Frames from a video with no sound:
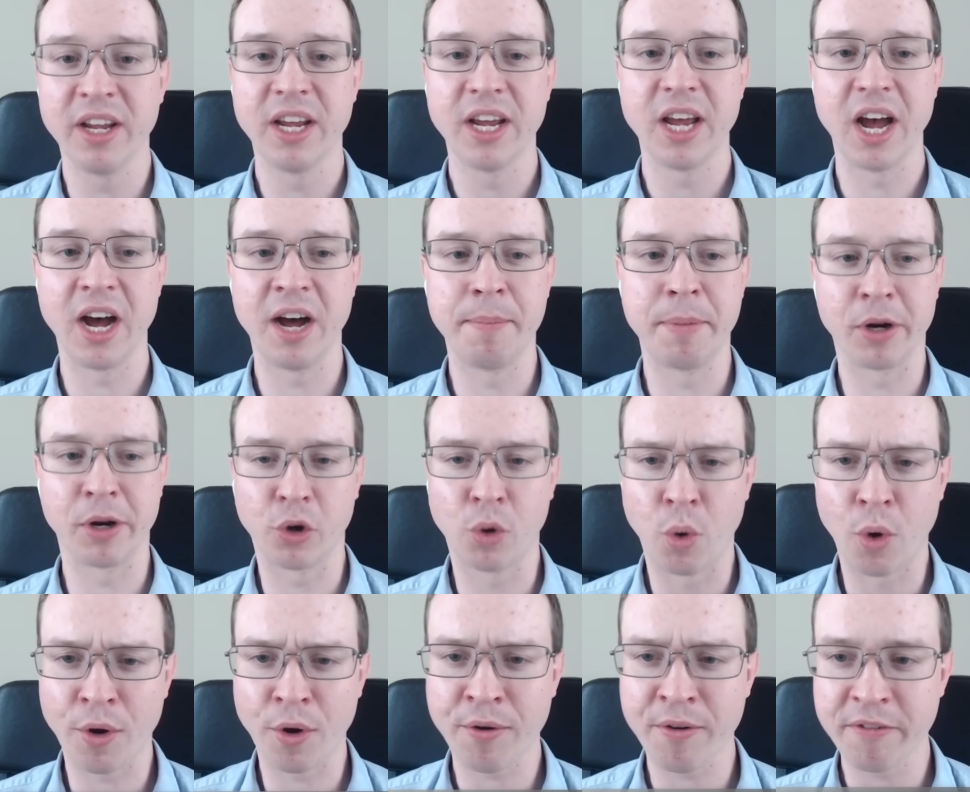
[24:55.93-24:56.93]
but a
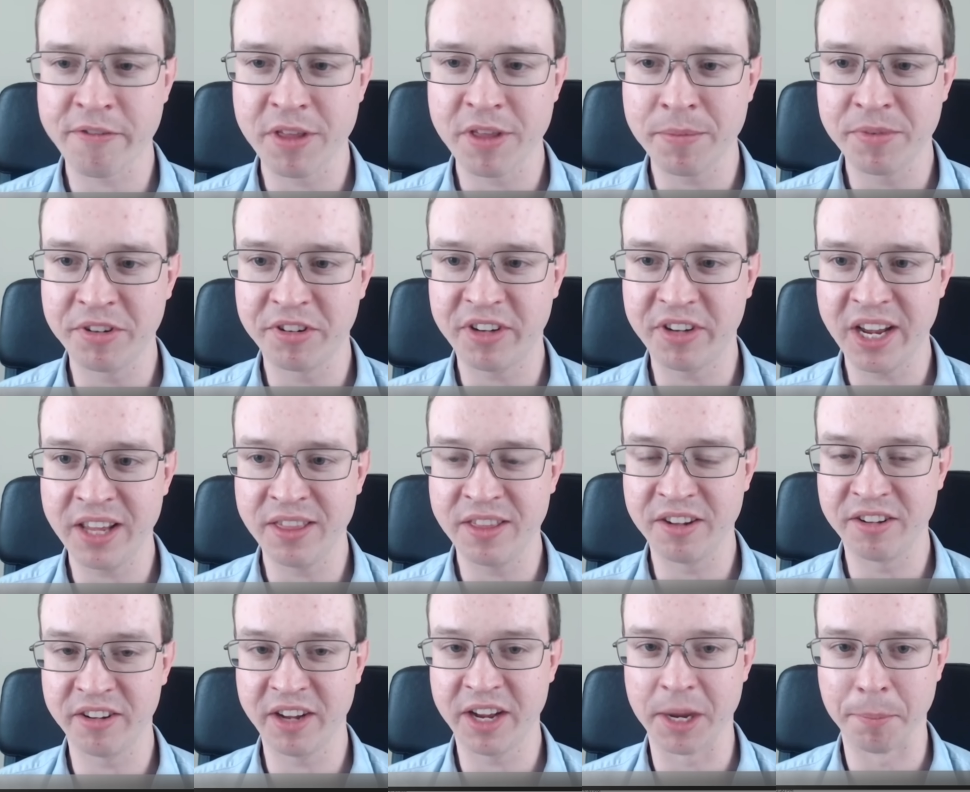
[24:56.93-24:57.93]
quarter of them stayed the
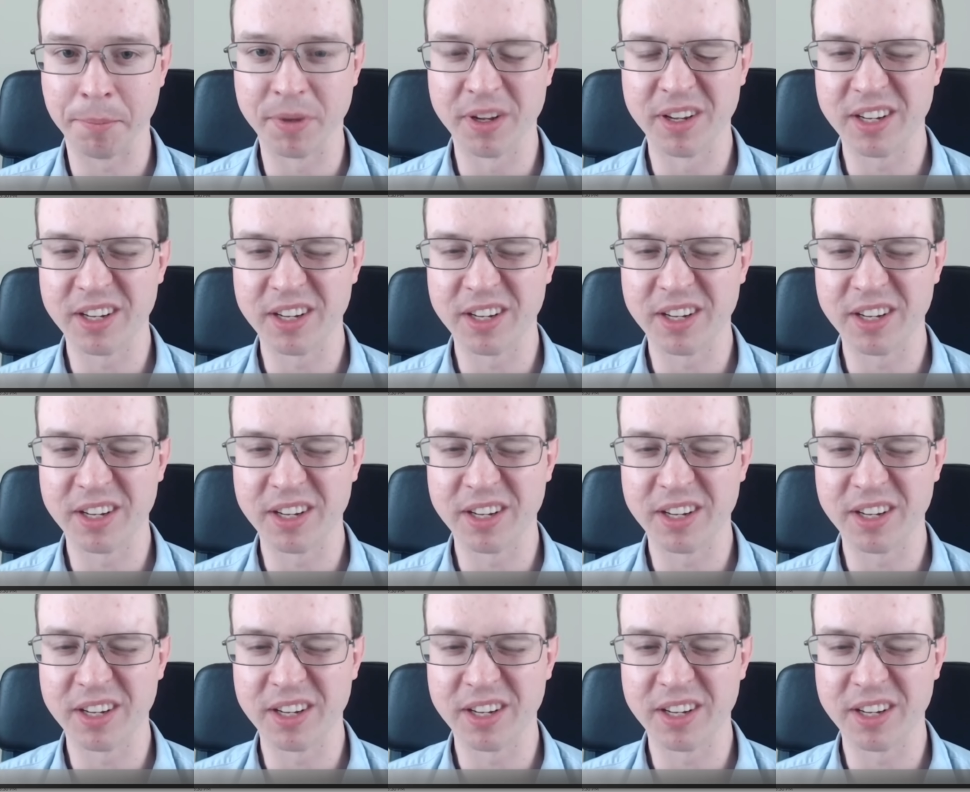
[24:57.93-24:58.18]
same.